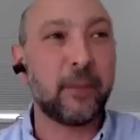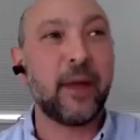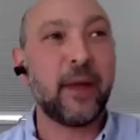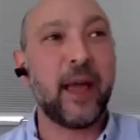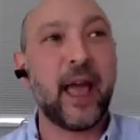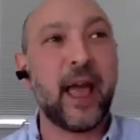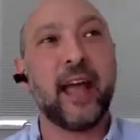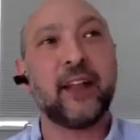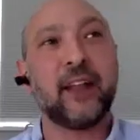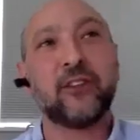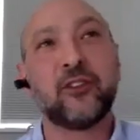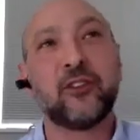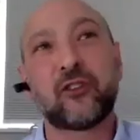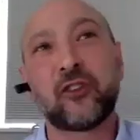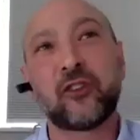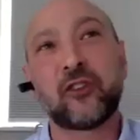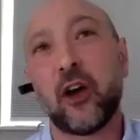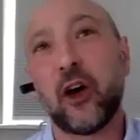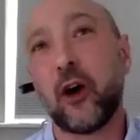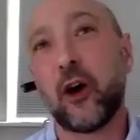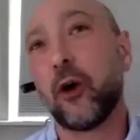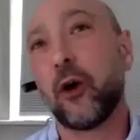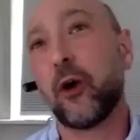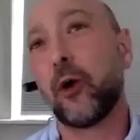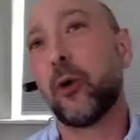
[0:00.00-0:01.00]

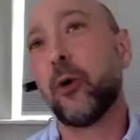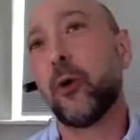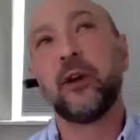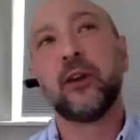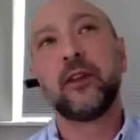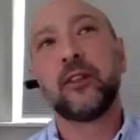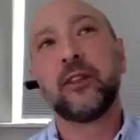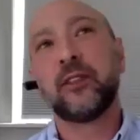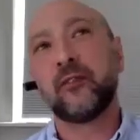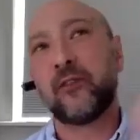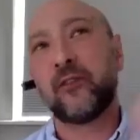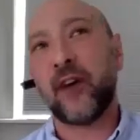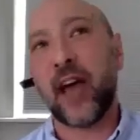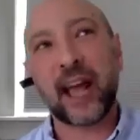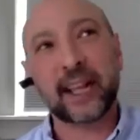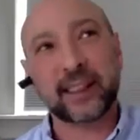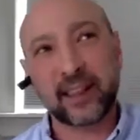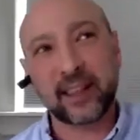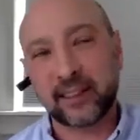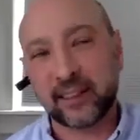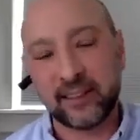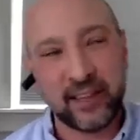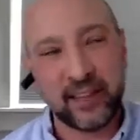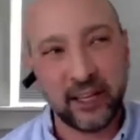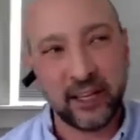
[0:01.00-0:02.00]
And so
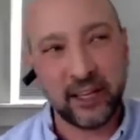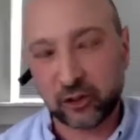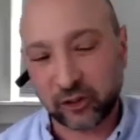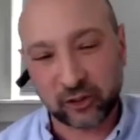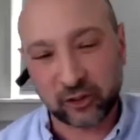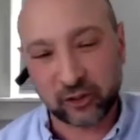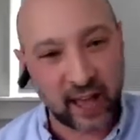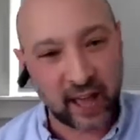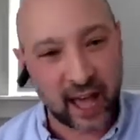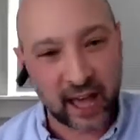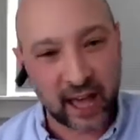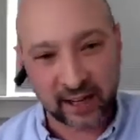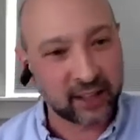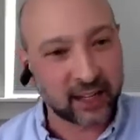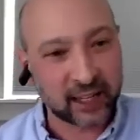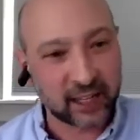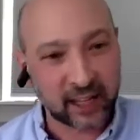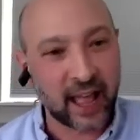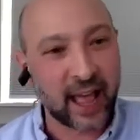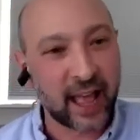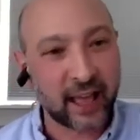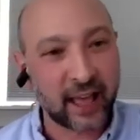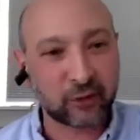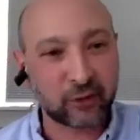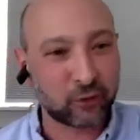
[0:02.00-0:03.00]
the fact that the teacher's
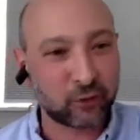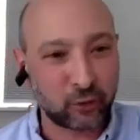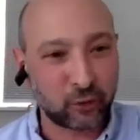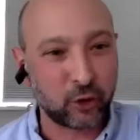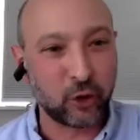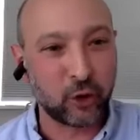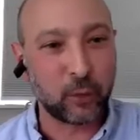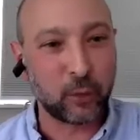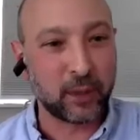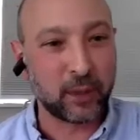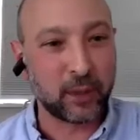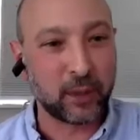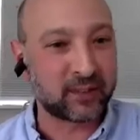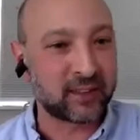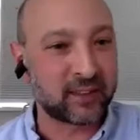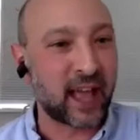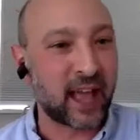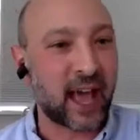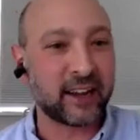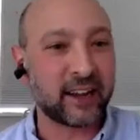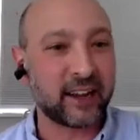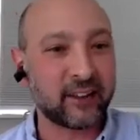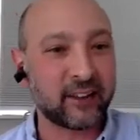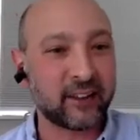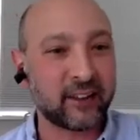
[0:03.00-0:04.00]
not in the
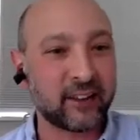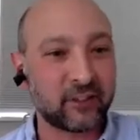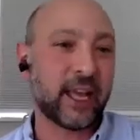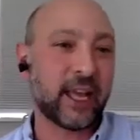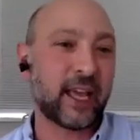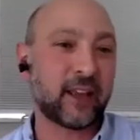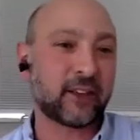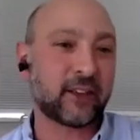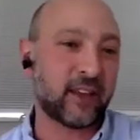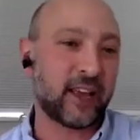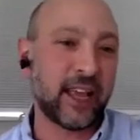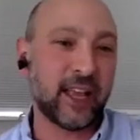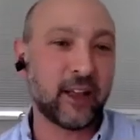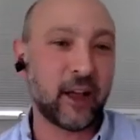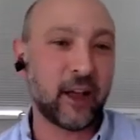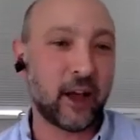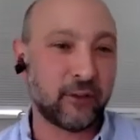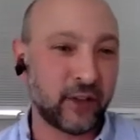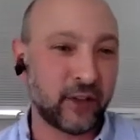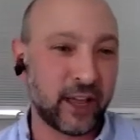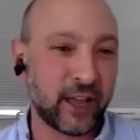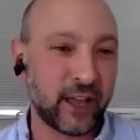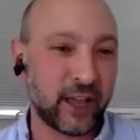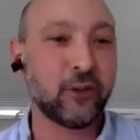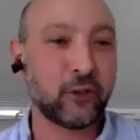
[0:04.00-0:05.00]
classroom, it's not as big
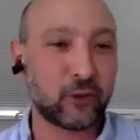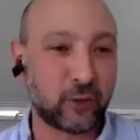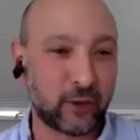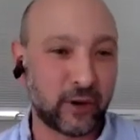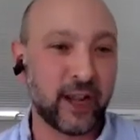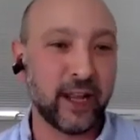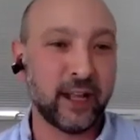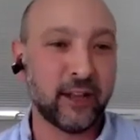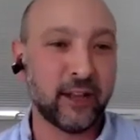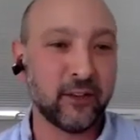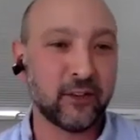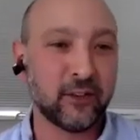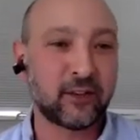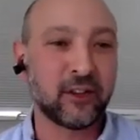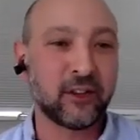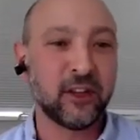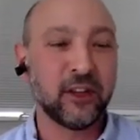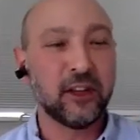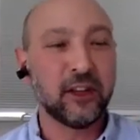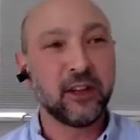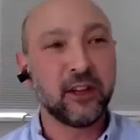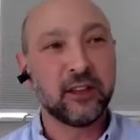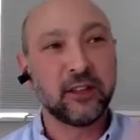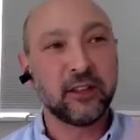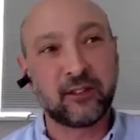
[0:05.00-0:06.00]
as of a
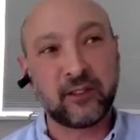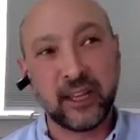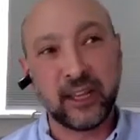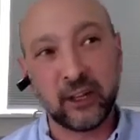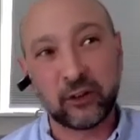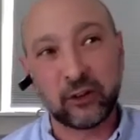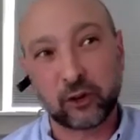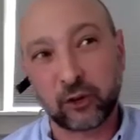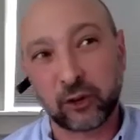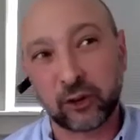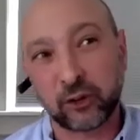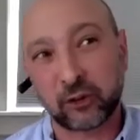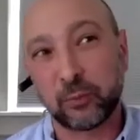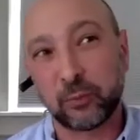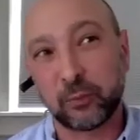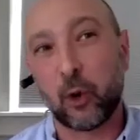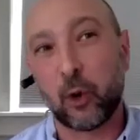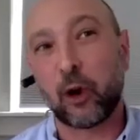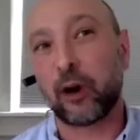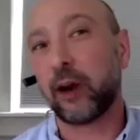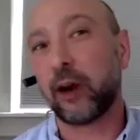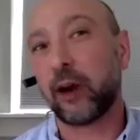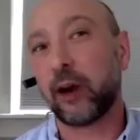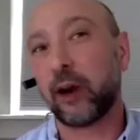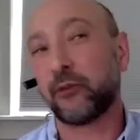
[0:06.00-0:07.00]
hindrance. The
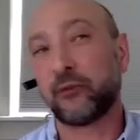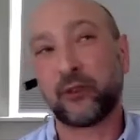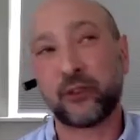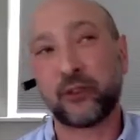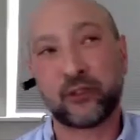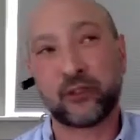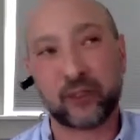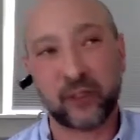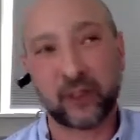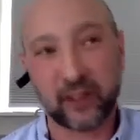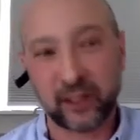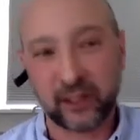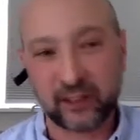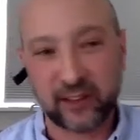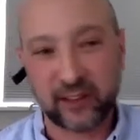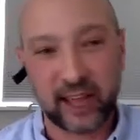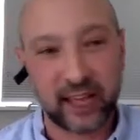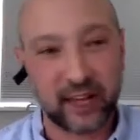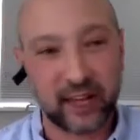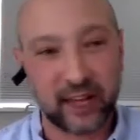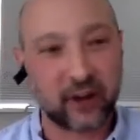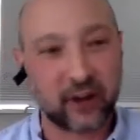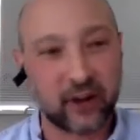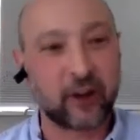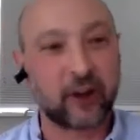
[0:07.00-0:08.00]
teacher is more of a
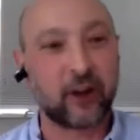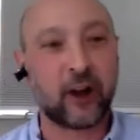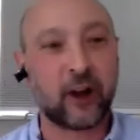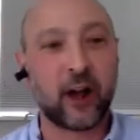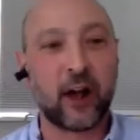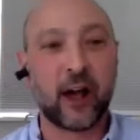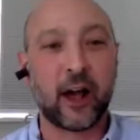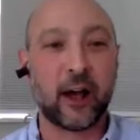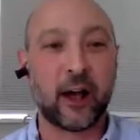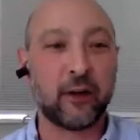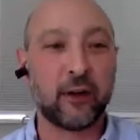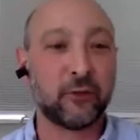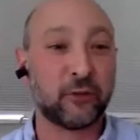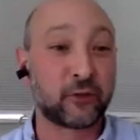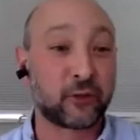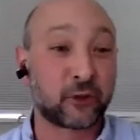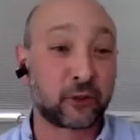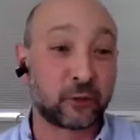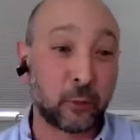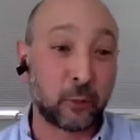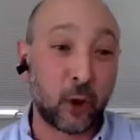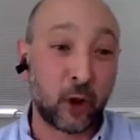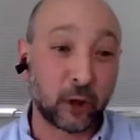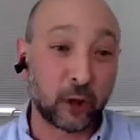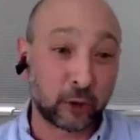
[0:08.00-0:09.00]
facilitator
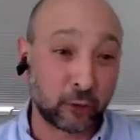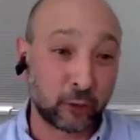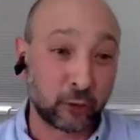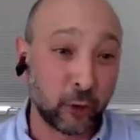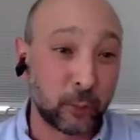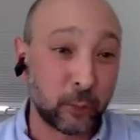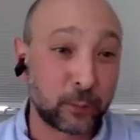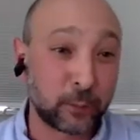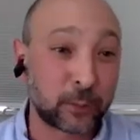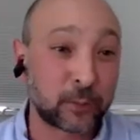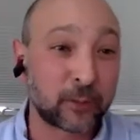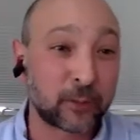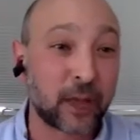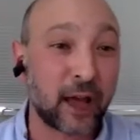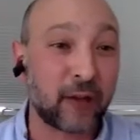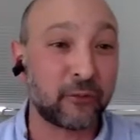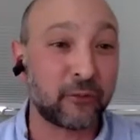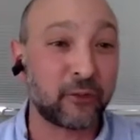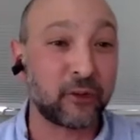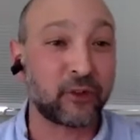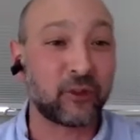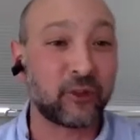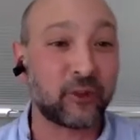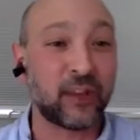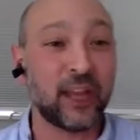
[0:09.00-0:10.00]
of small group
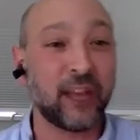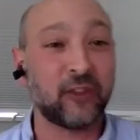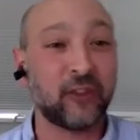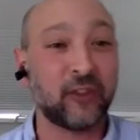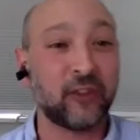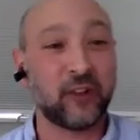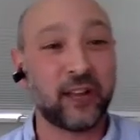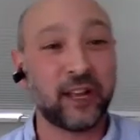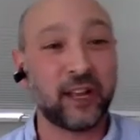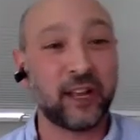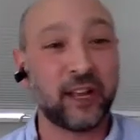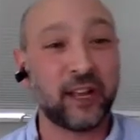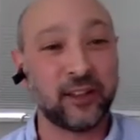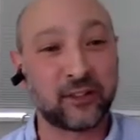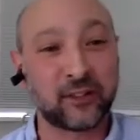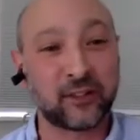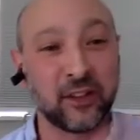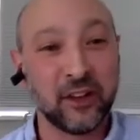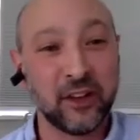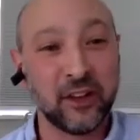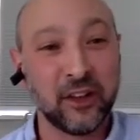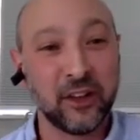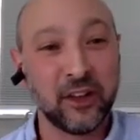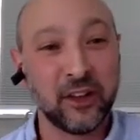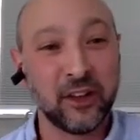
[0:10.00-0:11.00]

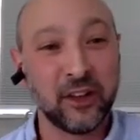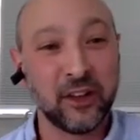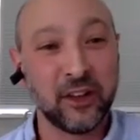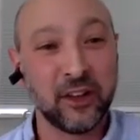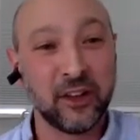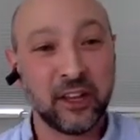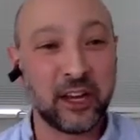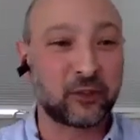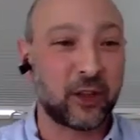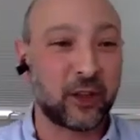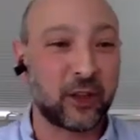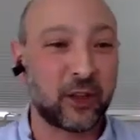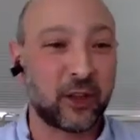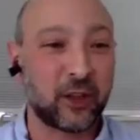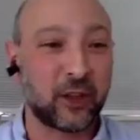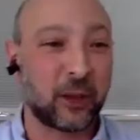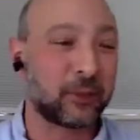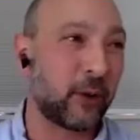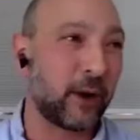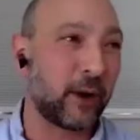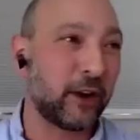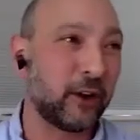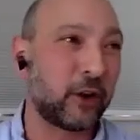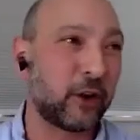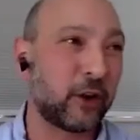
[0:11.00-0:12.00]
conversations,
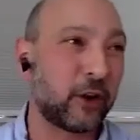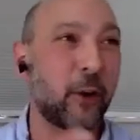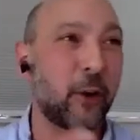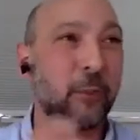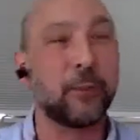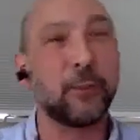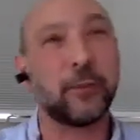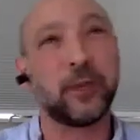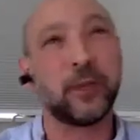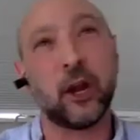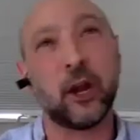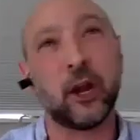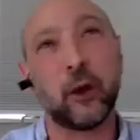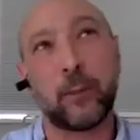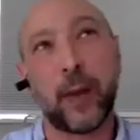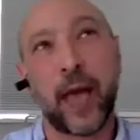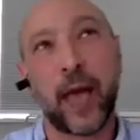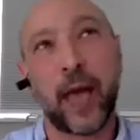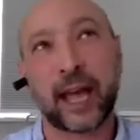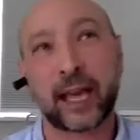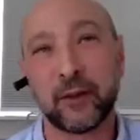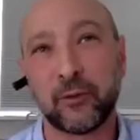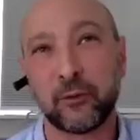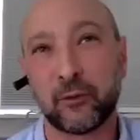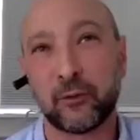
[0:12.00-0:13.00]
something where you come,
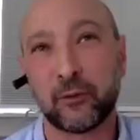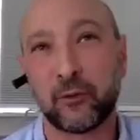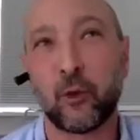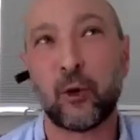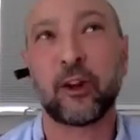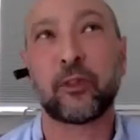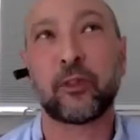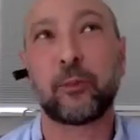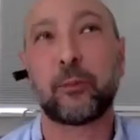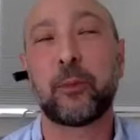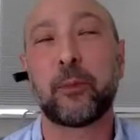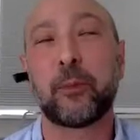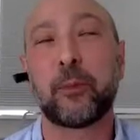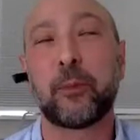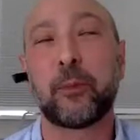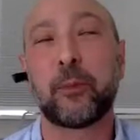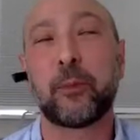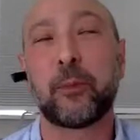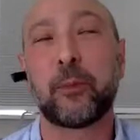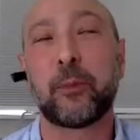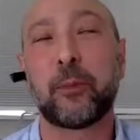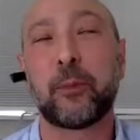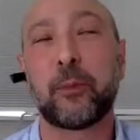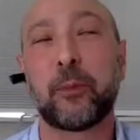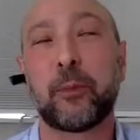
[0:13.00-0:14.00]
back and forth,
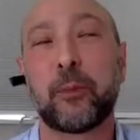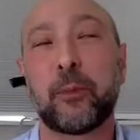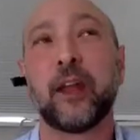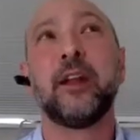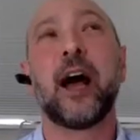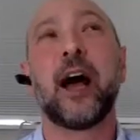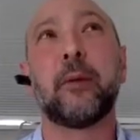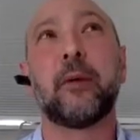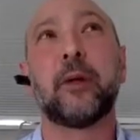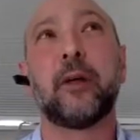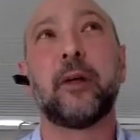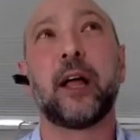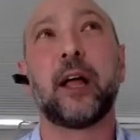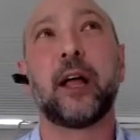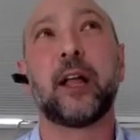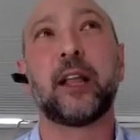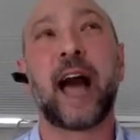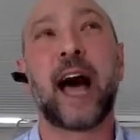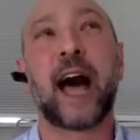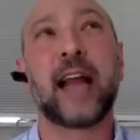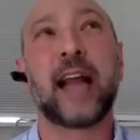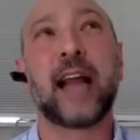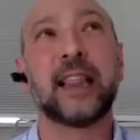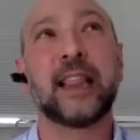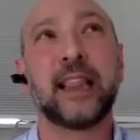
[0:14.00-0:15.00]
but
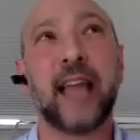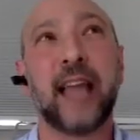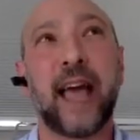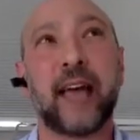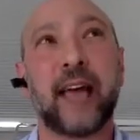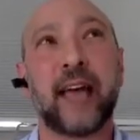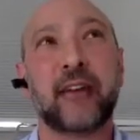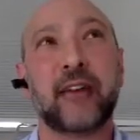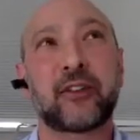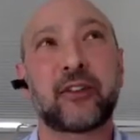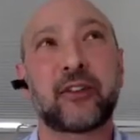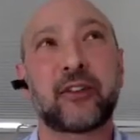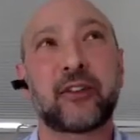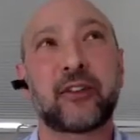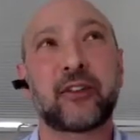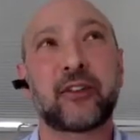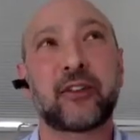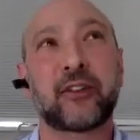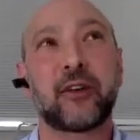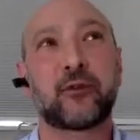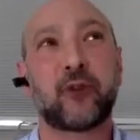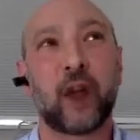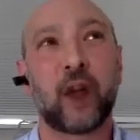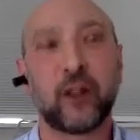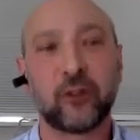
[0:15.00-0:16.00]
a lot
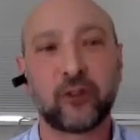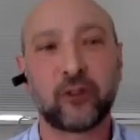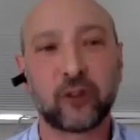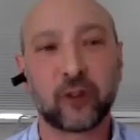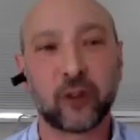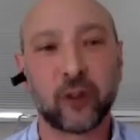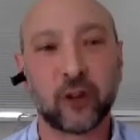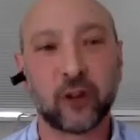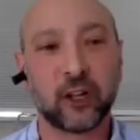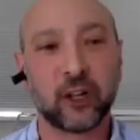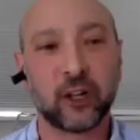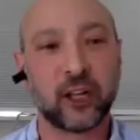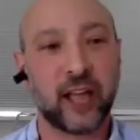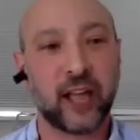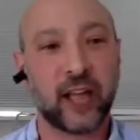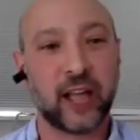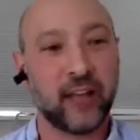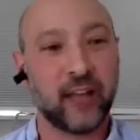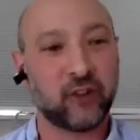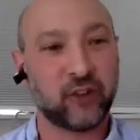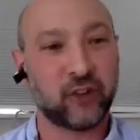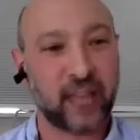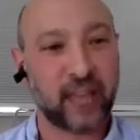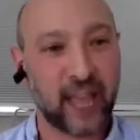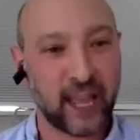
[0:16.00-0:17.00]
less
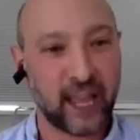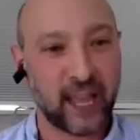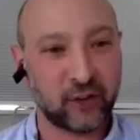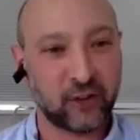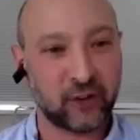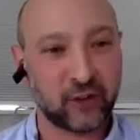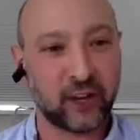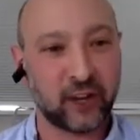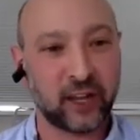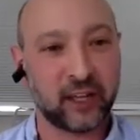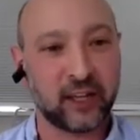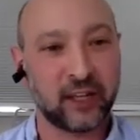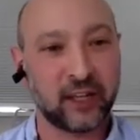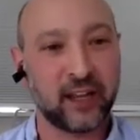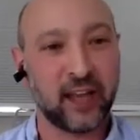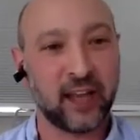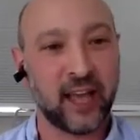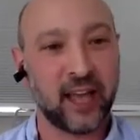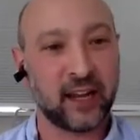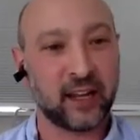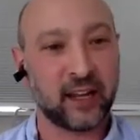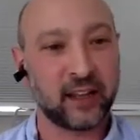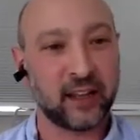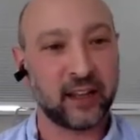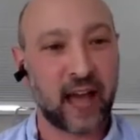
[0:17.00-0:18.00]
frontal
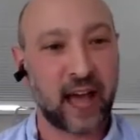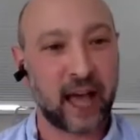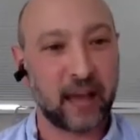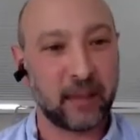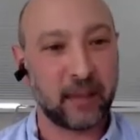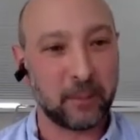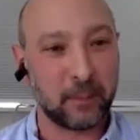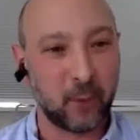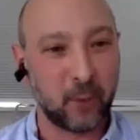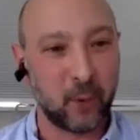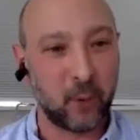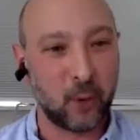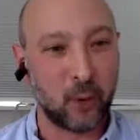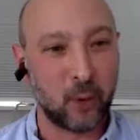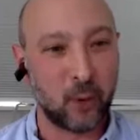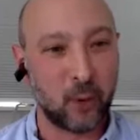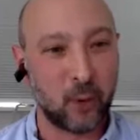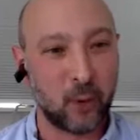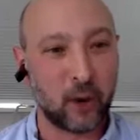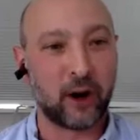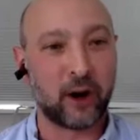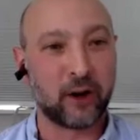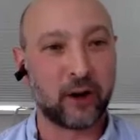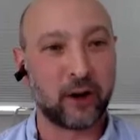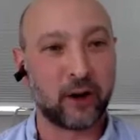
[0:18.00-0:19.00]
education and a lot
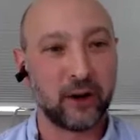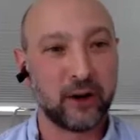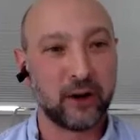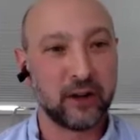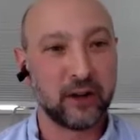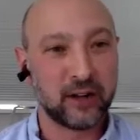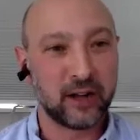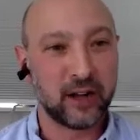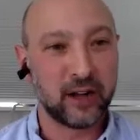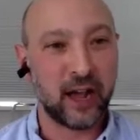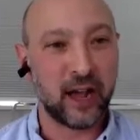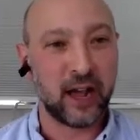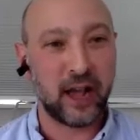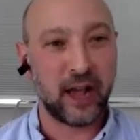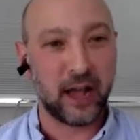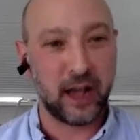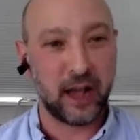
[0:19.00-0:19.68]
more